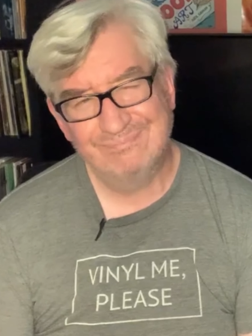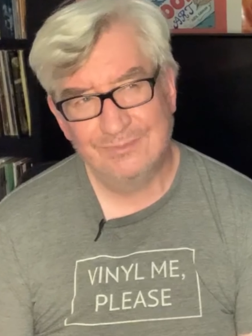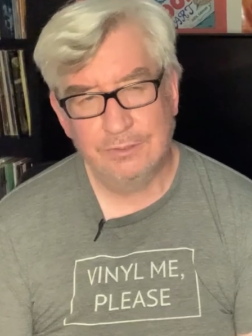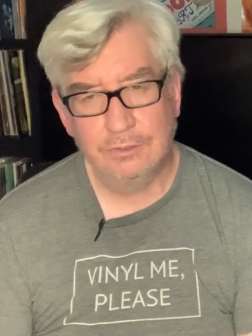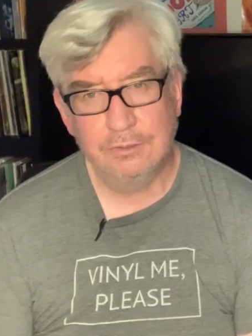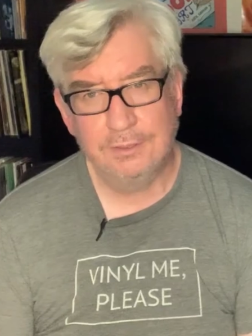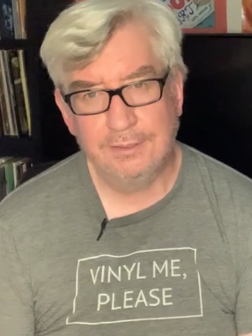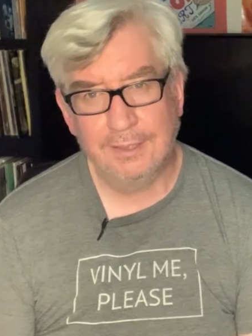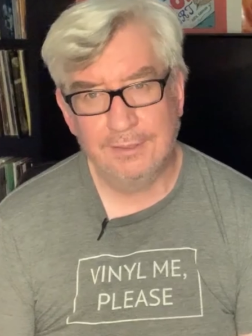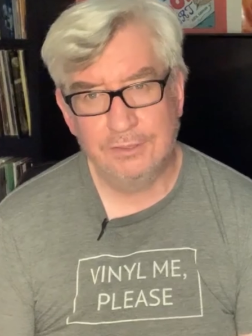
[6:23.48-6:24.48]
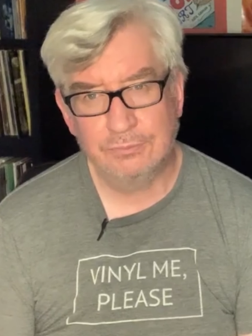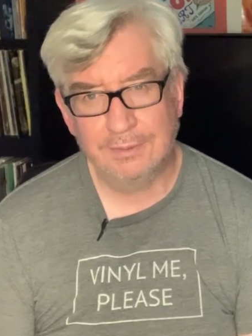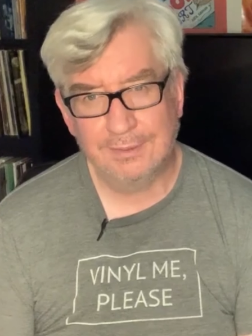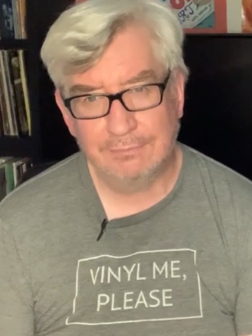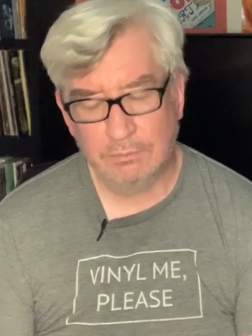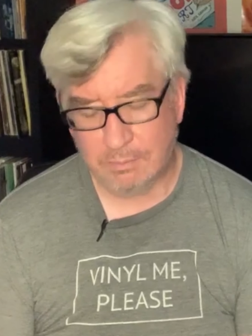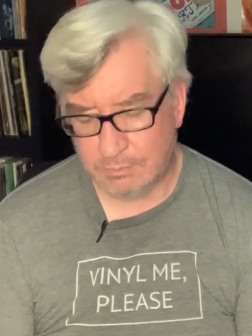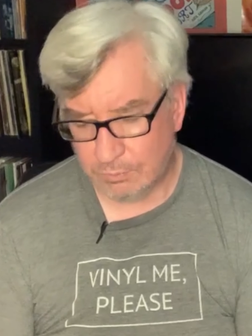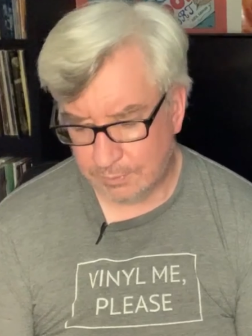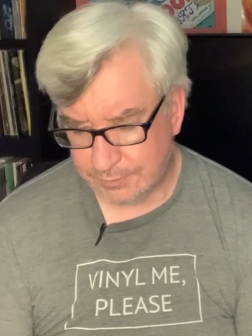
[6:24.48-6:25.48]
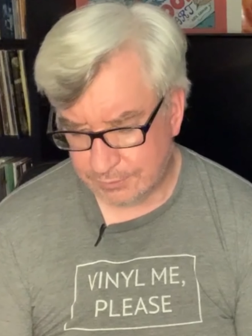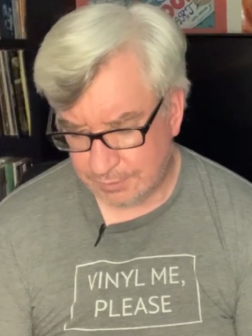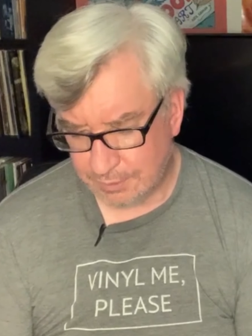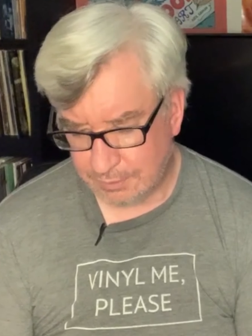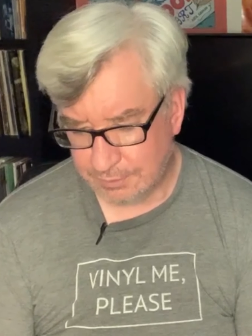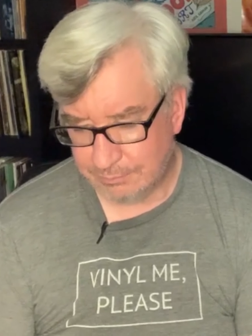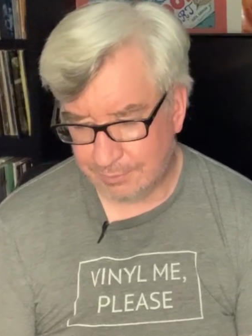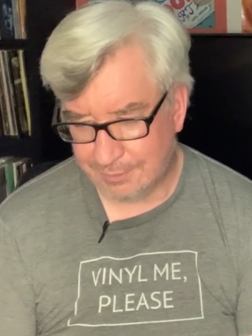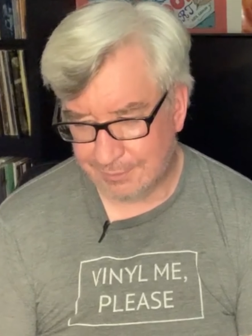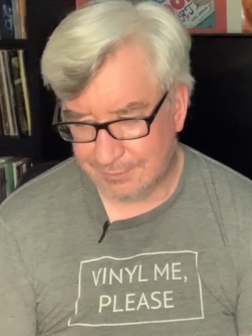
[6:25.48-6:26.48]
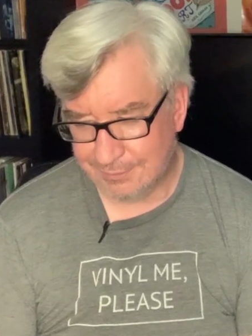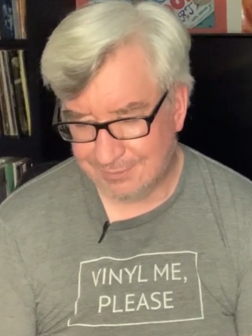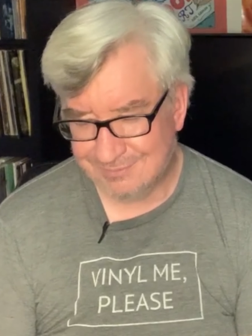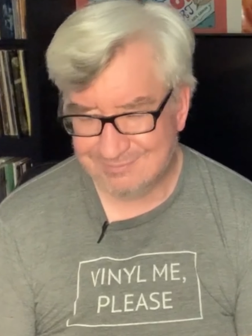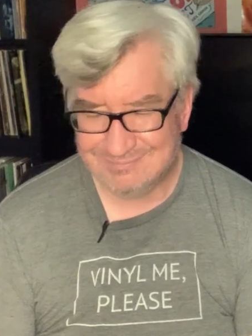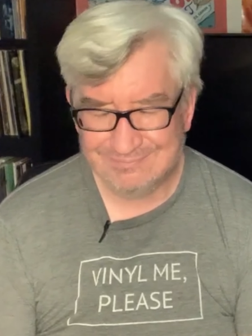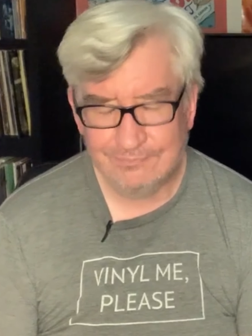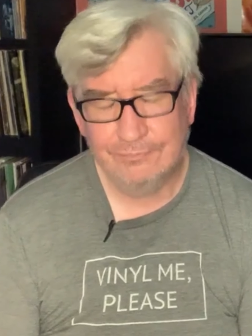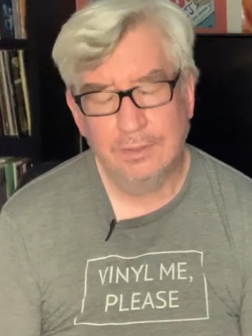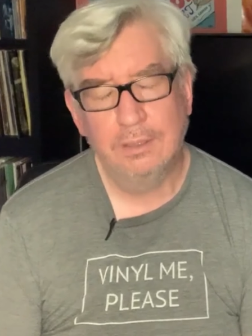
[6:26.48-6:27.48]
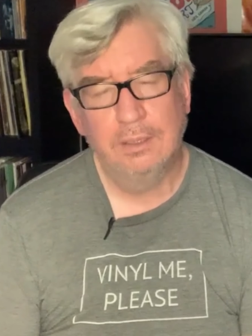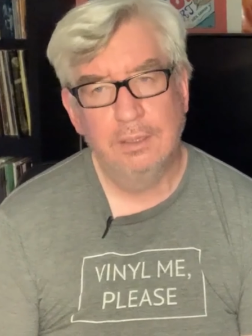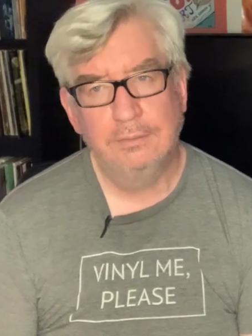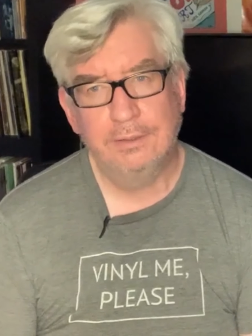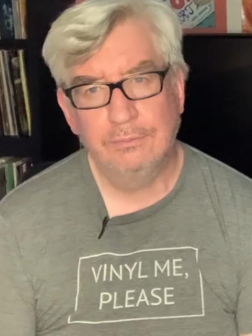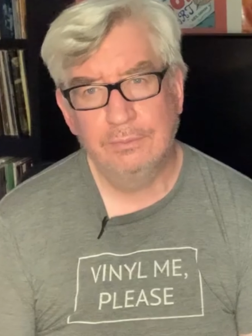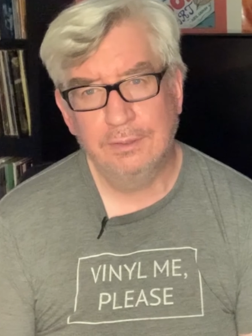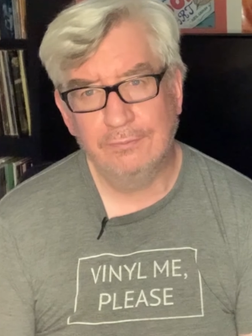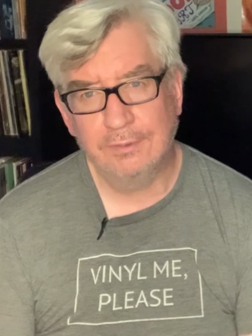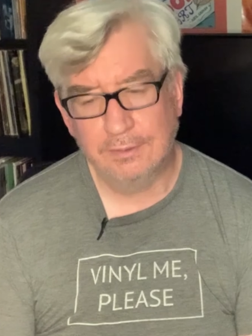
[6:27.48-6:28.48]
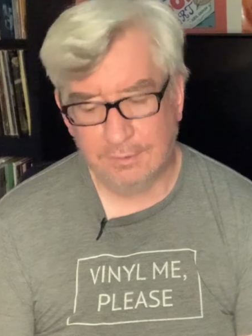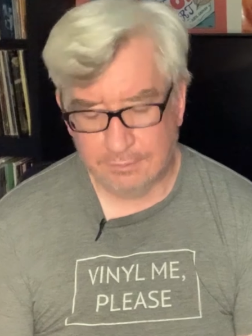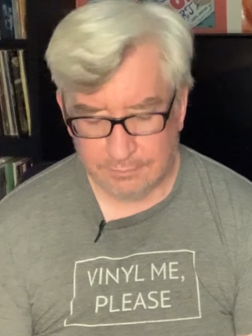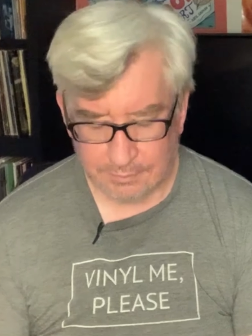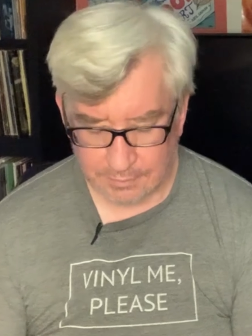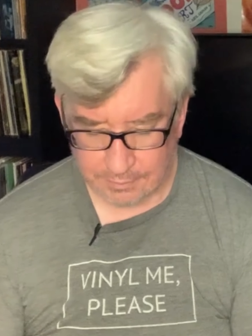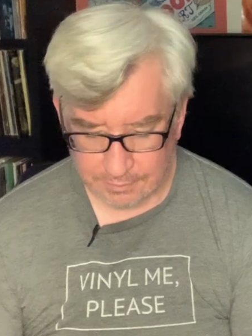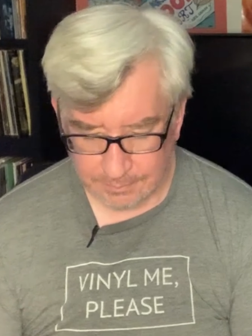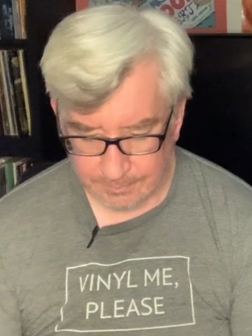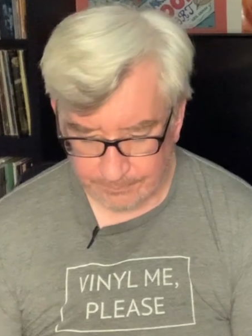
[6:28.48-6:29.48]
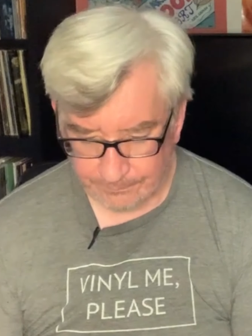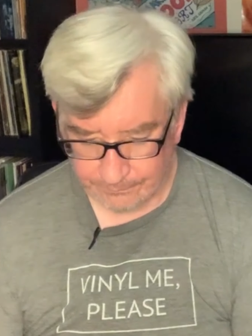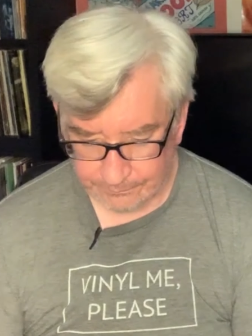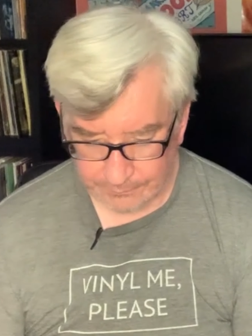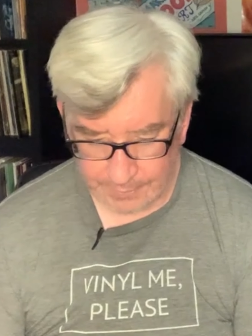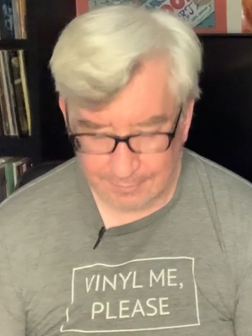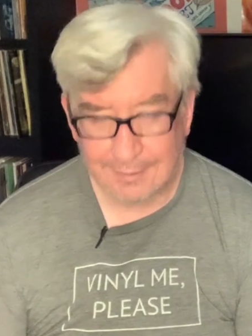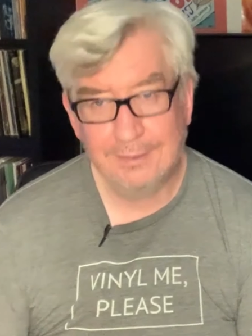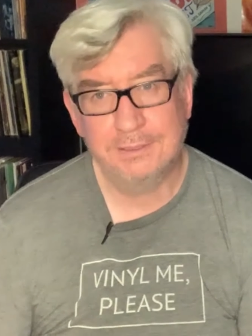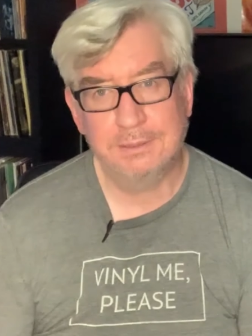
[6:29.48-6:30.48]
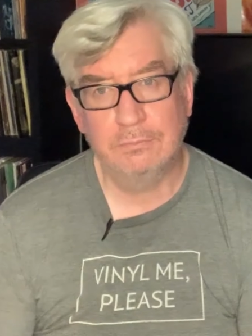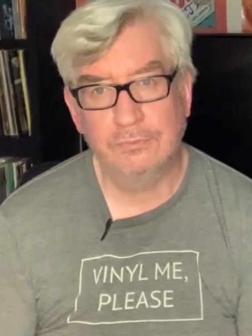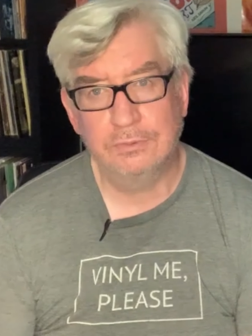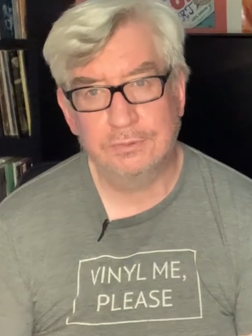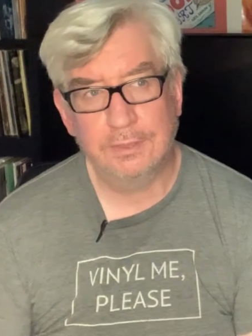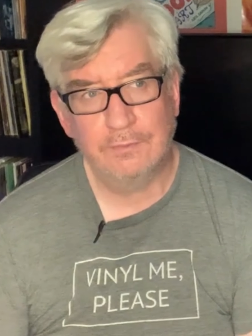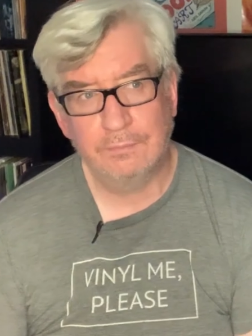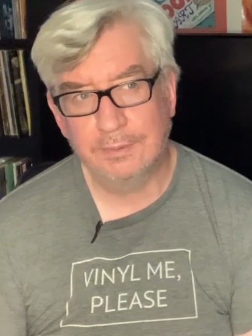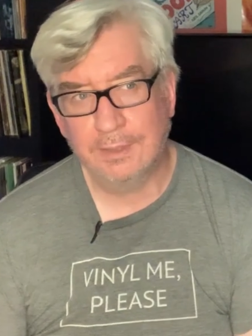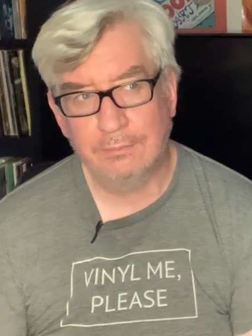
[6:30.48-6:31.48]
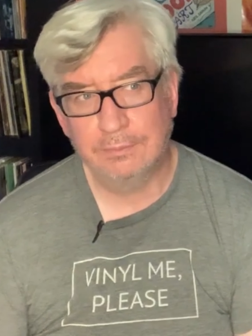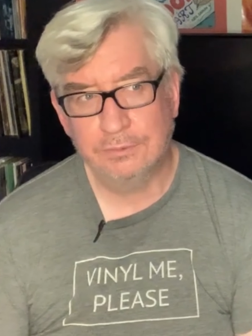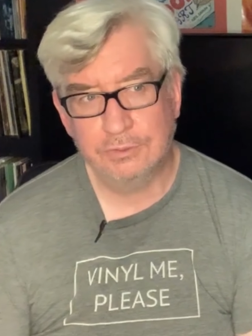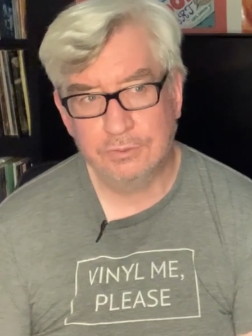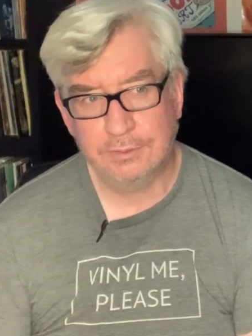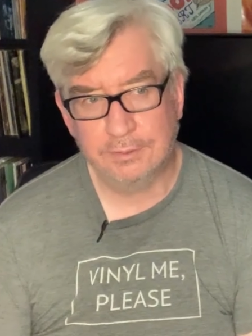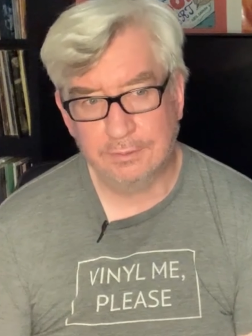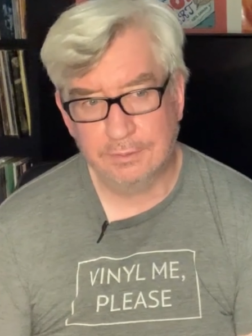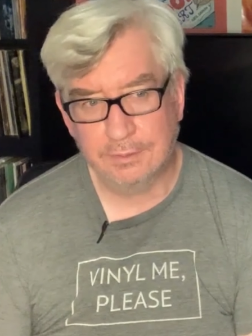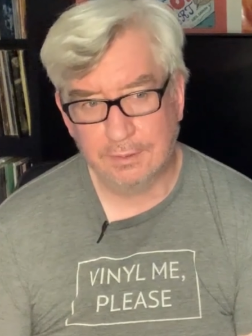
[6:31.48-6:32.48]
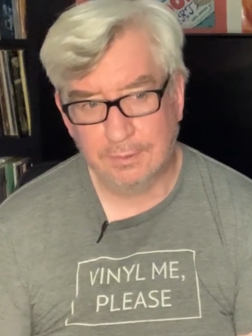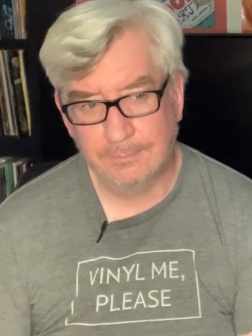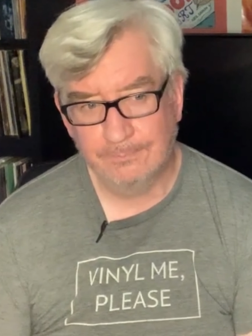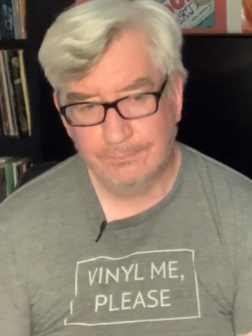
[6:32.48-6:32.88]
It's an early nineties one. I can't remember what it's called, but I didn't really feel it. Um, I like some of her stuff, but that one just didn't uh,